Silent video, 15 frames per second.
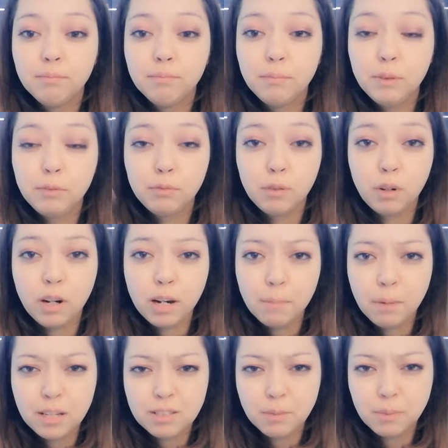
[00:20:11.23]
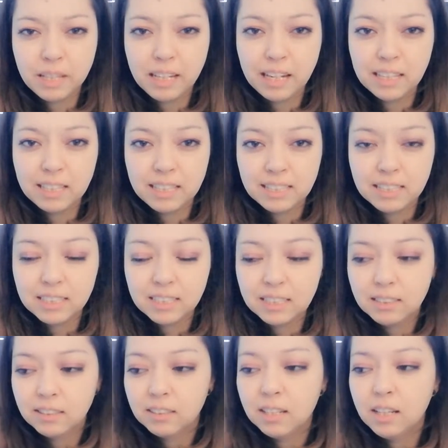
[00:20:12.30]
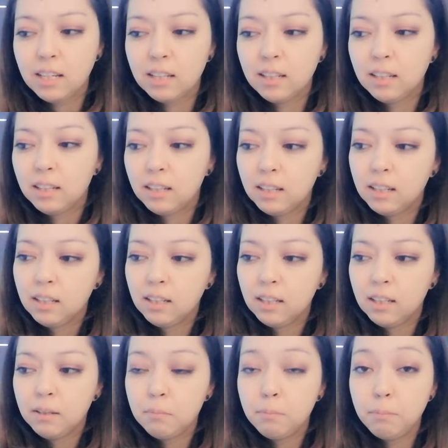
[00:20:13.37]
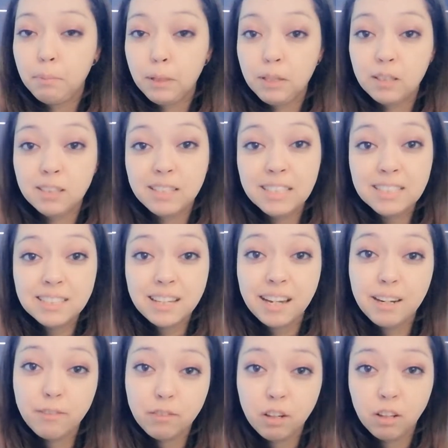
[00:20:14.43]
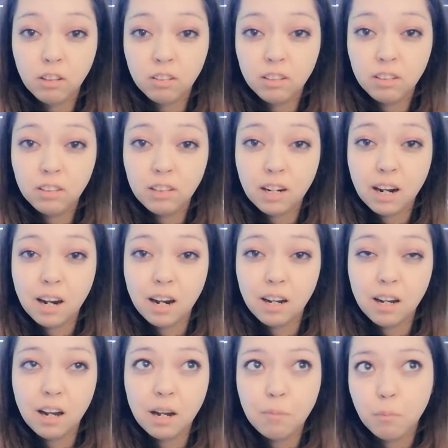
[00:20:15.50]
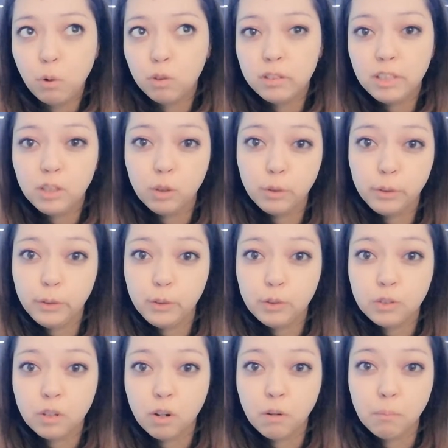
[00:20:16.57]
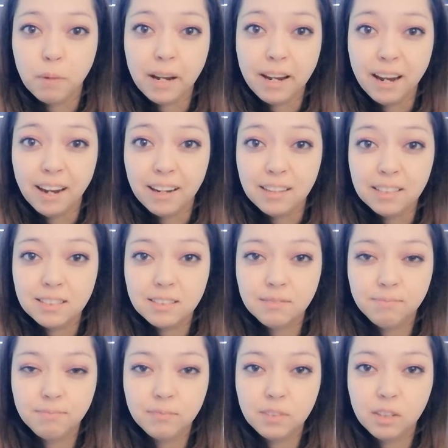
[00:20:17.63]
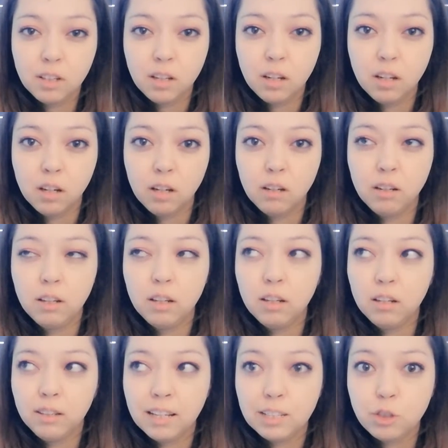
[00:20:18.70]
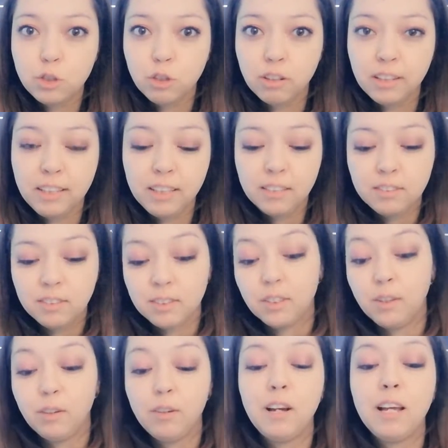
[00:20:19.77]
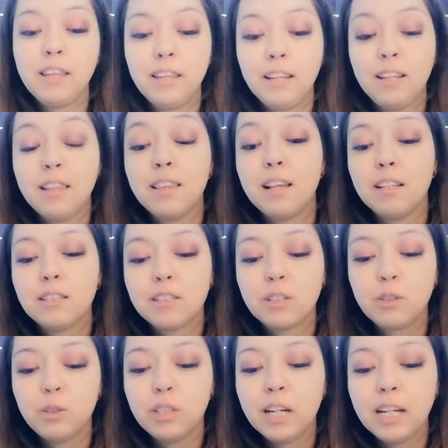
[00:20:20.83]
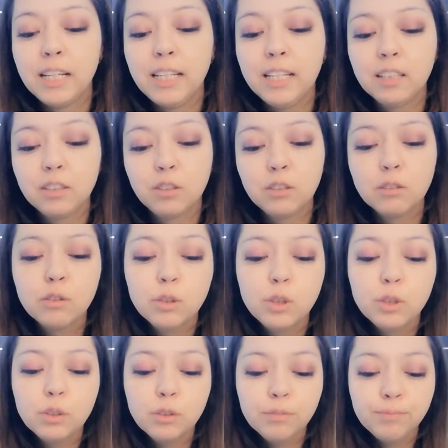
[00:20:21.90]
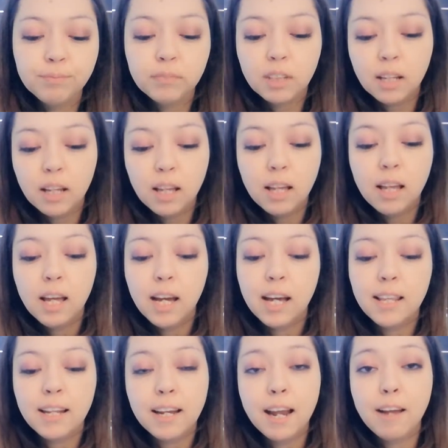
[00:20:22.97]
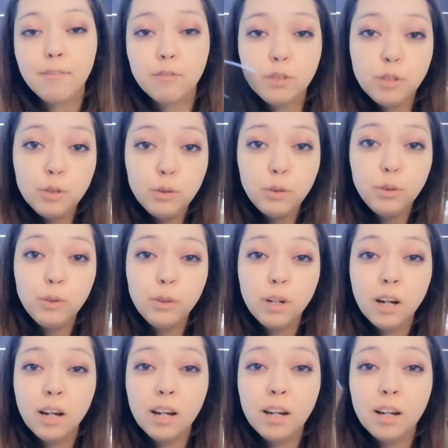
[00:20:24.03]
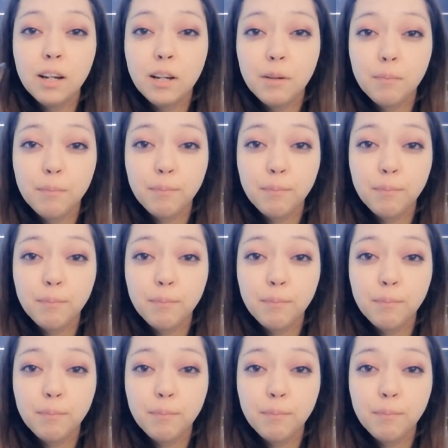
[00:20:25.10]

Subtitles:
before I buy something like this, because this kind of color I mostly don't use on my eyes naturally, so I think that's a good idea to do. And then I have two how